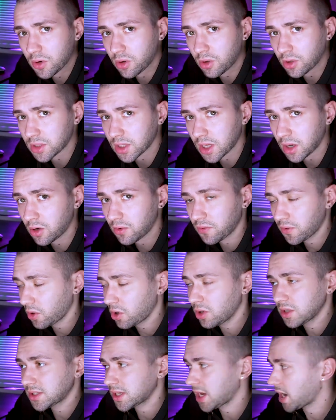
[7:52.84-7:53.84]
forgot. Of
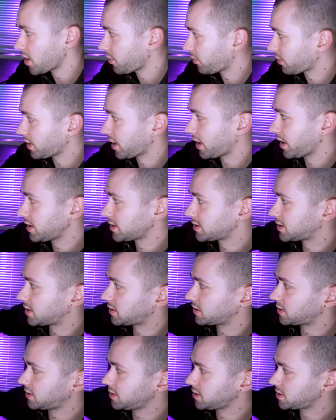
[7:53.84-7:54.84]
course, I will add
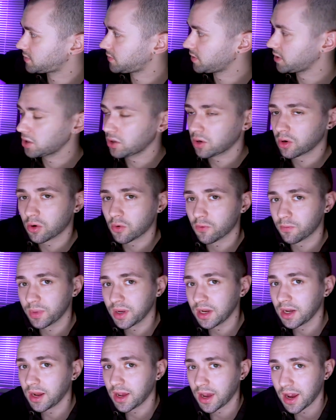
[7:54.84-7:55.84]
this video of
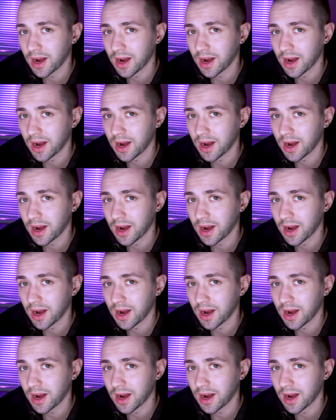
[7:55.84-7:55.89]
Billy